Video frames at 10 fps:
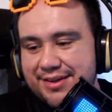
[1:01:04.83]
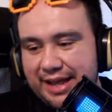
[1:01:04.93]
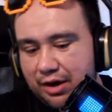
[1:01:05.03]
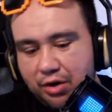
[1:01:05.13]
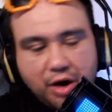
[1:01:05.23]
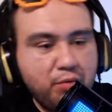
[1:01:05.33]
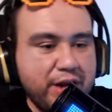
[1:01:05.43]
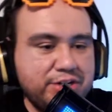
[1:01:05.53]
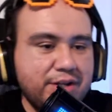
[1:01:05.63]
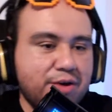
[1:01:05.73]
I'll
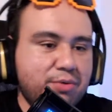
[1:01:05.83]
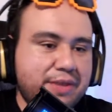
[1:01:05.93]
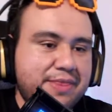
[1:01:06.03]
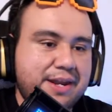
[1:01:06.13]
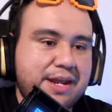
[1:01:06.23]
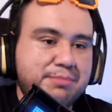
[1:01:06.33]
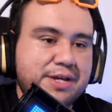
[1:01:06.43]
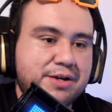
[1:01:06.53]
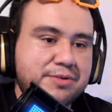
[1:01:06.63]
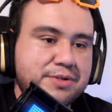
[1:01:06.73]
write that name
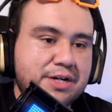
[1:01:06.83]
down.